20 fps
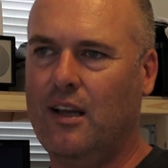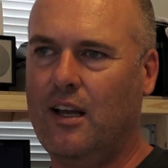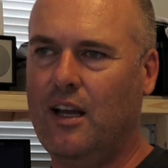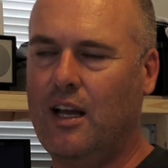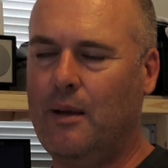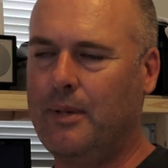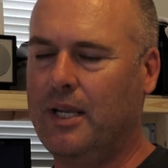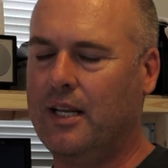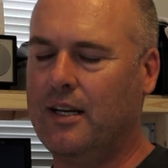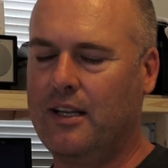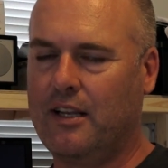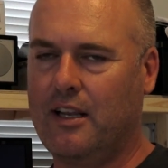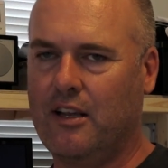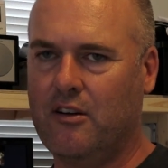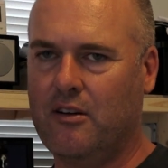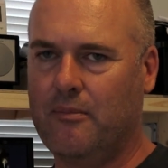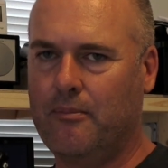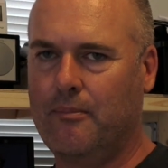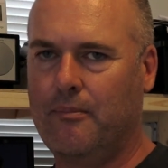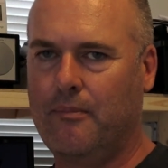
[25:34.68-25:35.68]
I'm going to
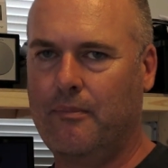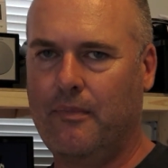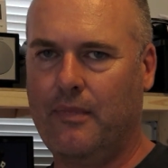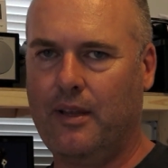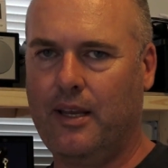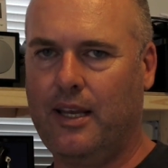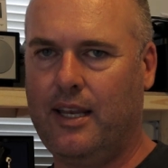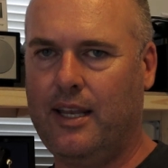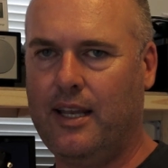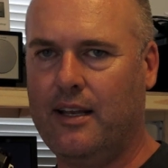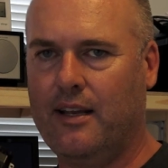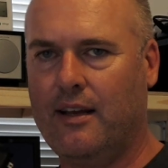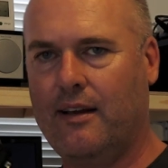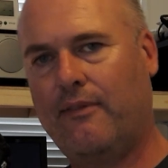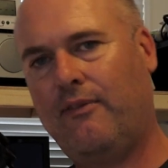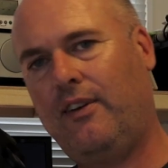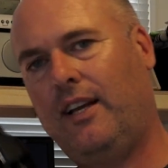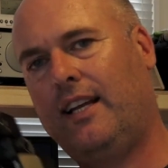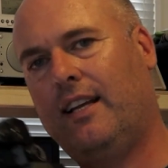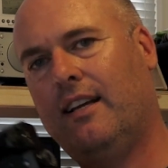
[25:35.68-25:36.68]
go and get a
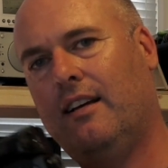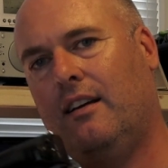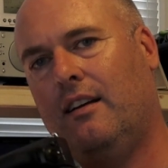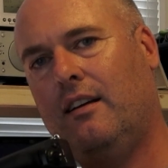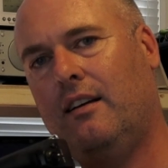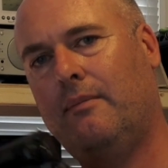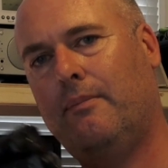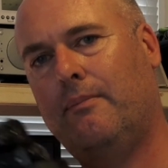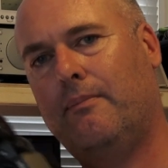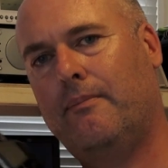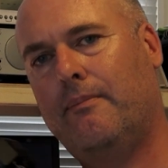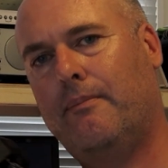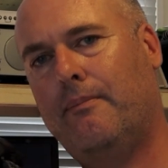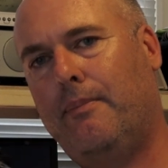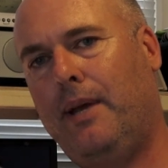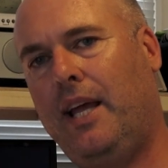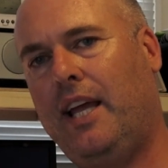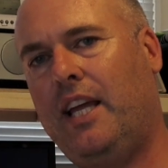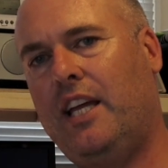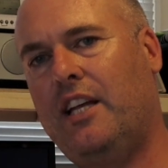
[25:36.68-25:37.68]
Flickr
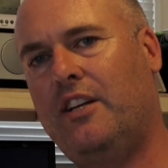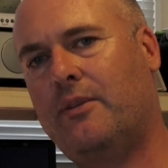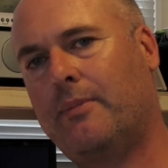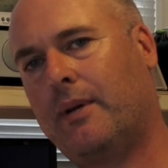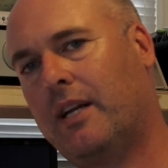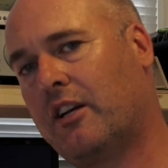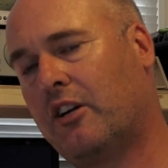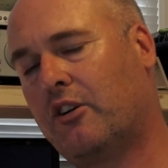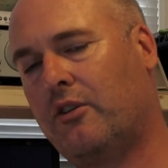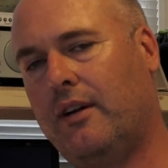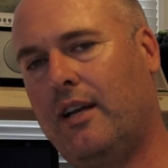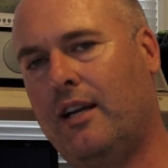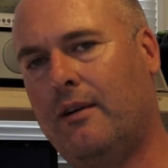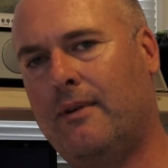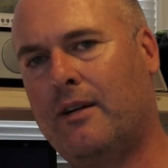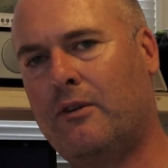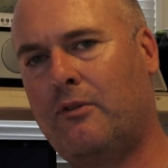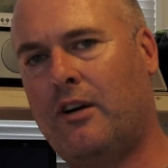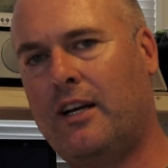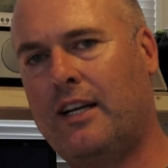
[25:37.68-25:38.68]
page. I'm going to create
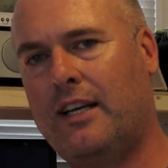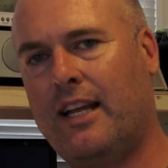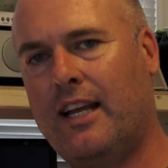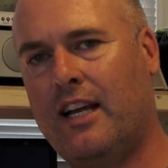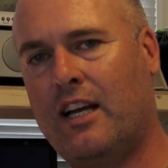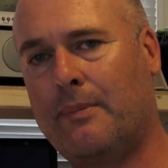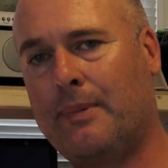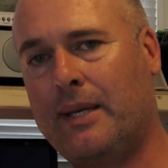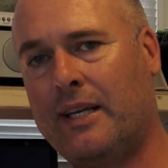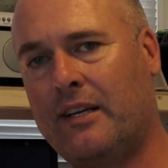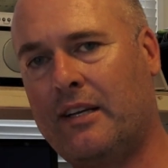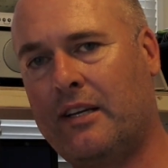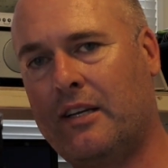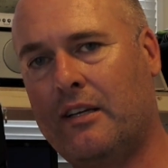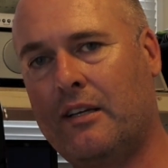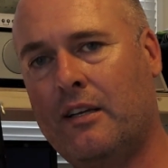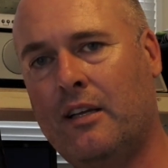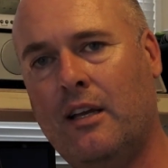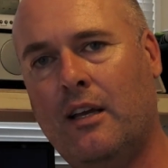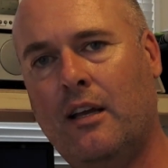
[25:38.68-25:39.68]
one right now. I'm going to
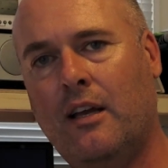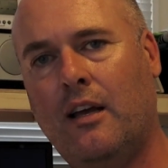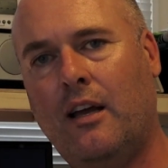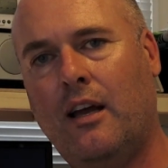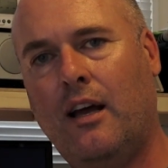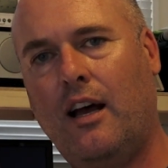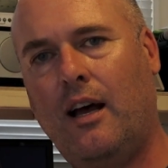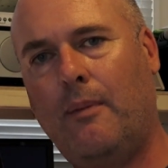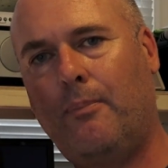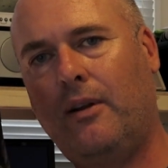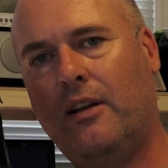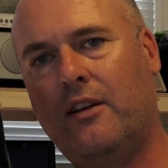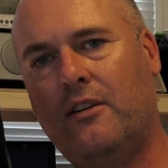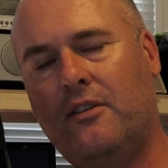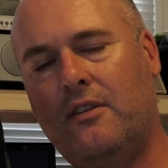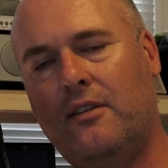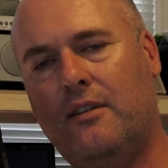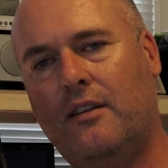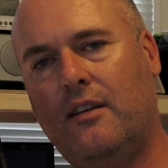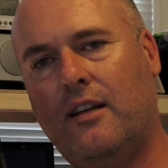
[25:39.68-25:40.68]

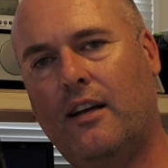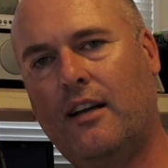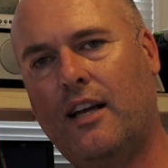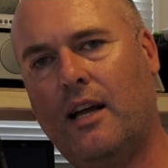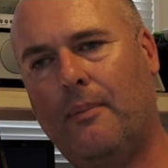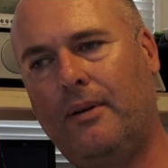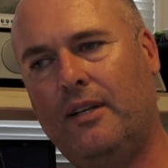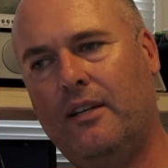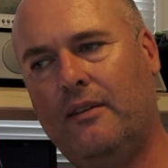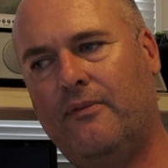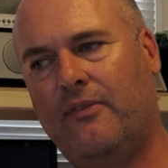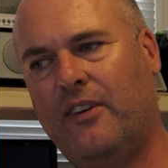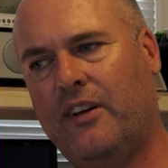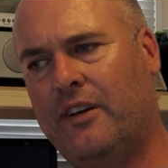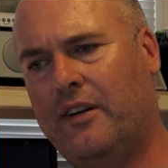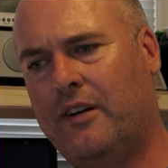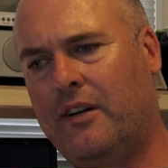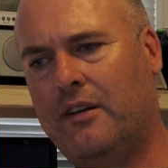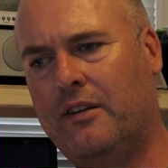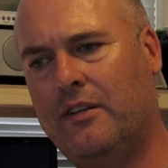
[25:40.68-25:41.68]
upload a couple of
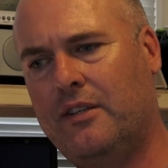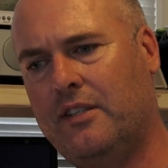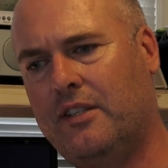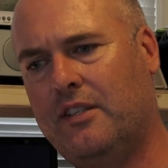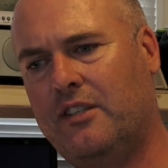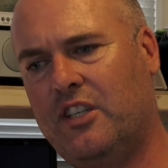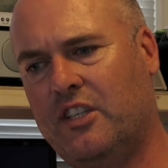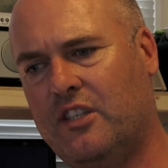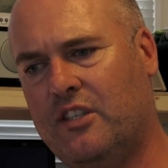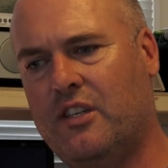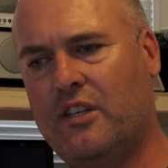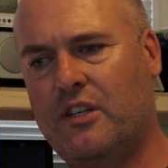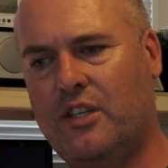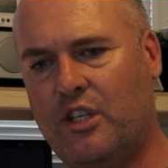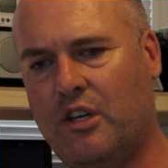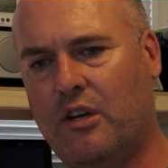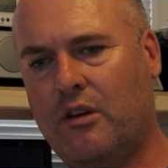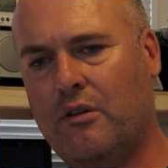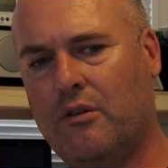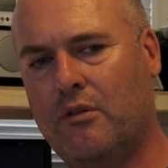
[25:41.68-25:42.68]
photos just to
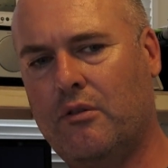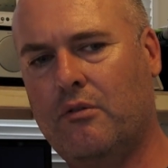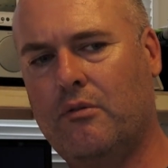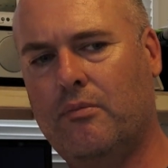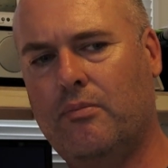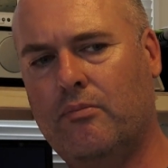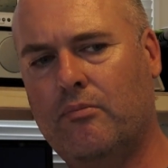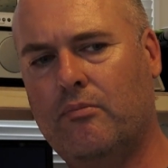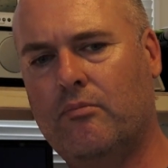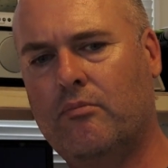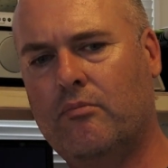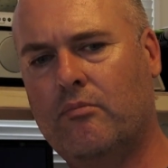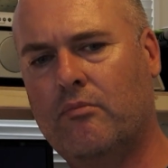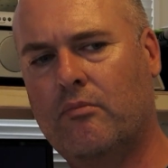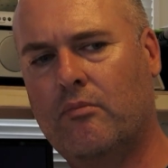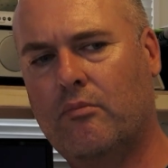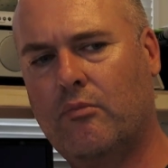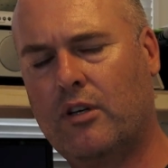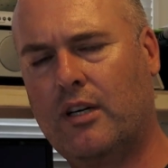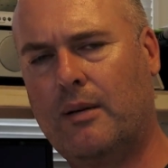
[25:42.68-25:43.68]
show
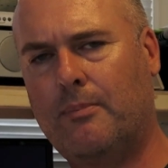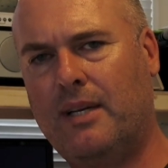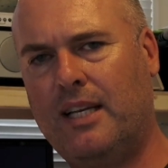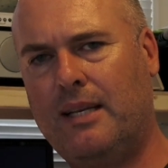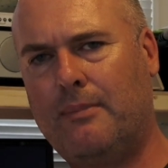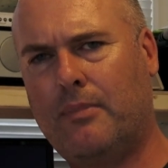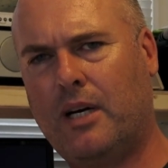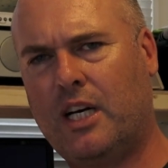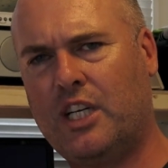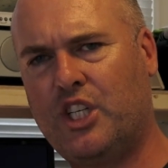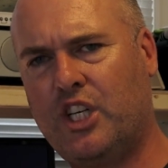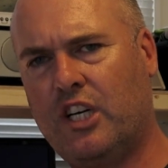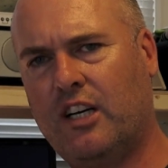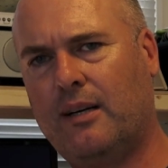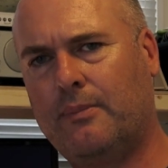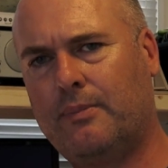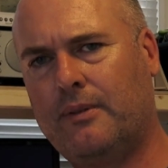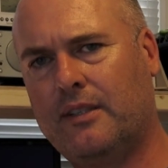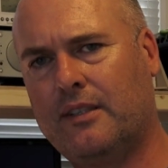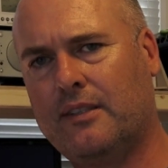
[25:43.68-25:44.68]
what I mean by
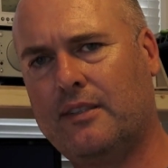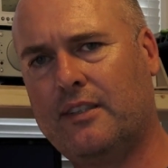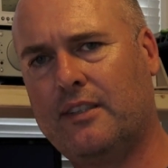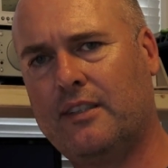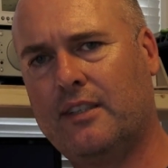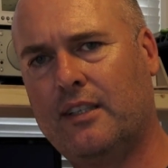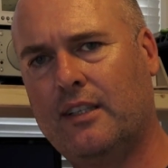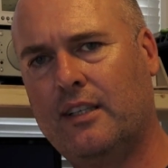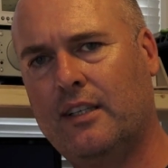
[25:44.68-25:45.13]
sharpness.